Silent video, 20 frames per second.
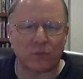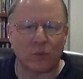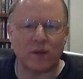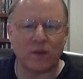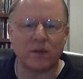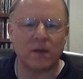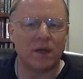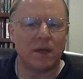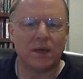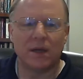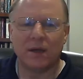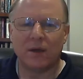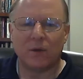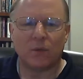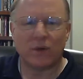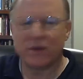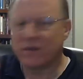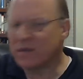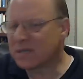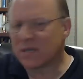Where
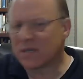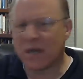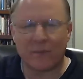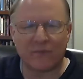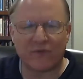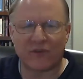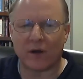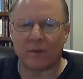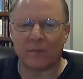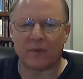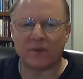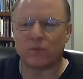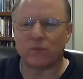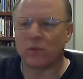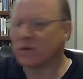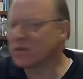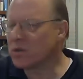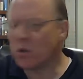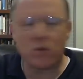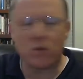did this come from? And
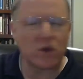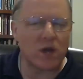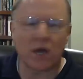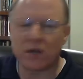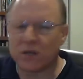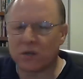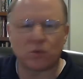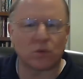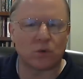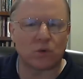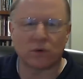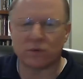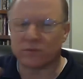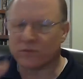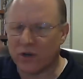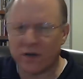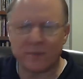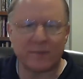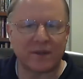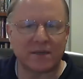what's going on in the world?
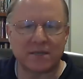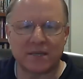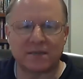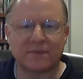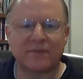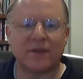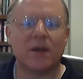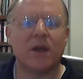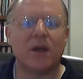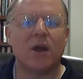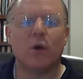Try to make sense of it.